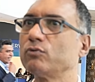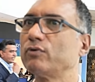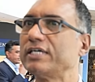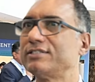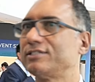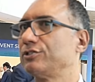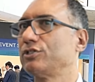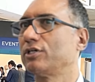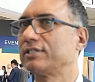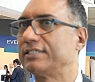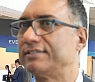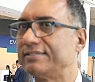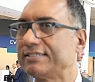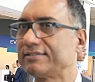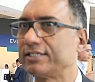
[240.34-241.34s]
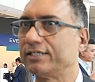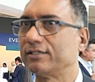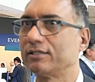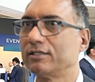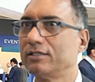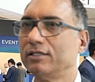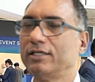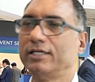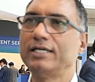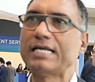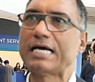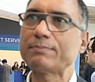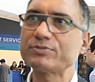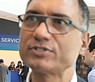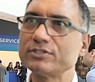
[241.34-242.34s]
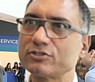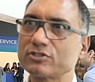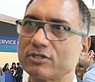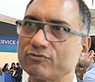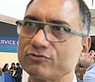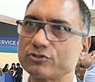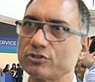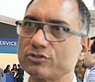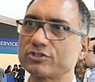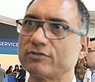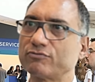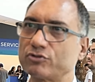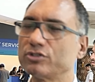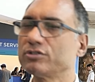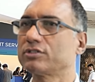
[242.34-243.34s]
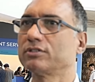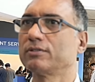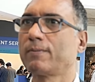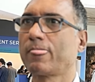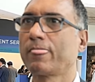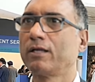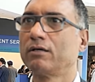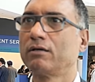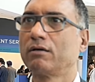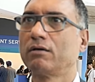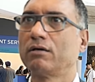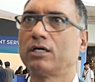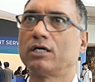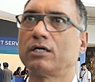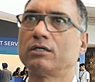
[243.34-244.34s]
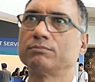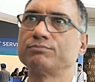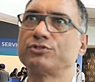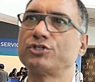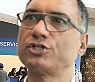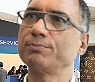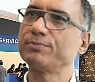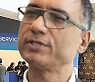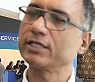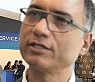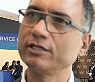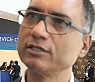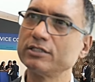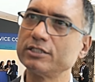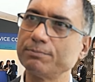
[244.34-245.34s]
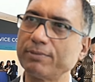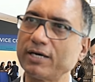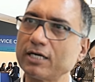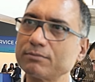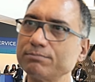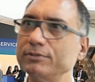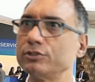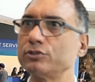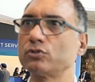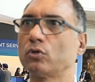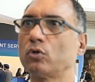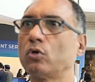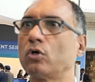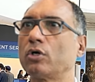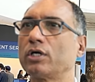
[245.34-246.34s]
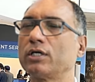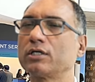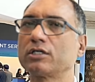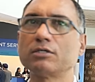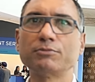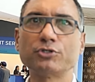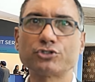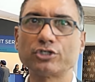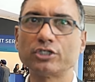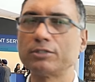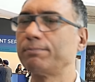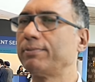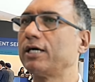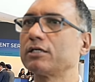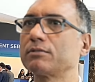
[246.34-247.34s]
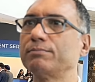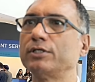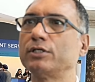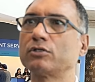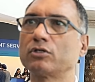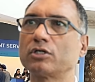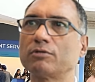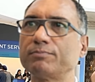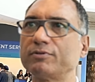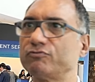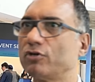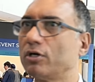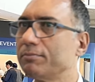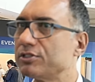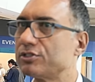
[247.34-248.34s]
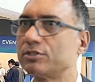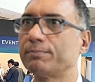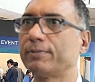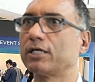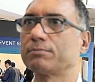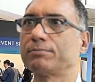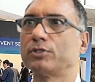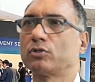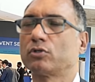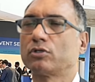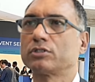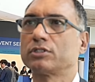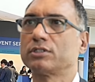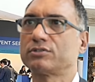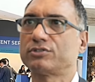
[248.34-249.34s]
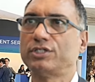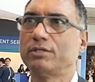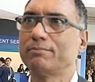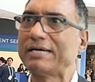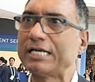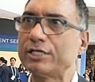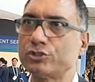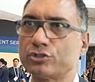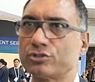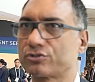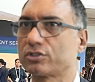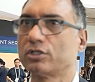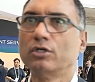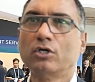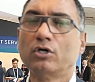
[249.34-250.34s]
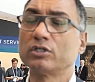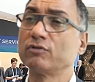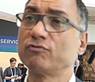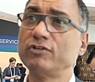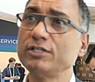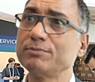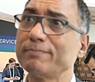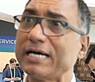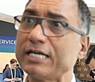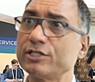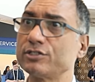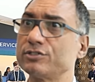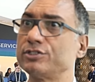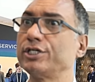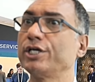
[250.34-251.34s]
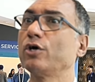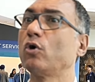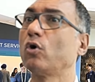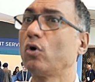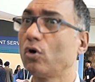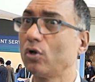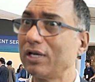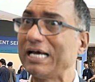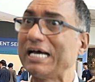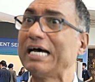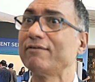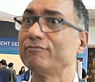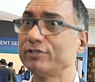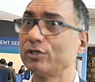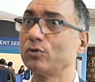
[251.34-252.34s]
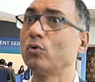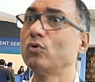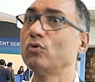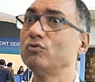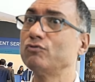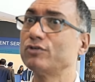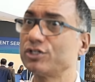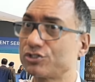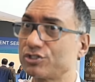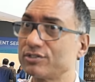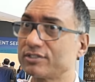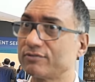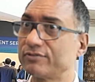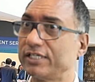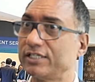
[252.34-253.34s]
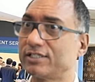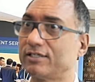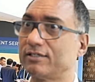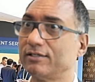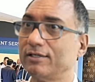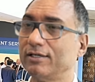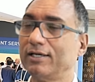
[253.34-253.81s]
otherwise is not existing. In absence of source of truth, a ship technical department or a commercial department or a performance department or the senior managers or the fleet managers, they all have their own versions of data.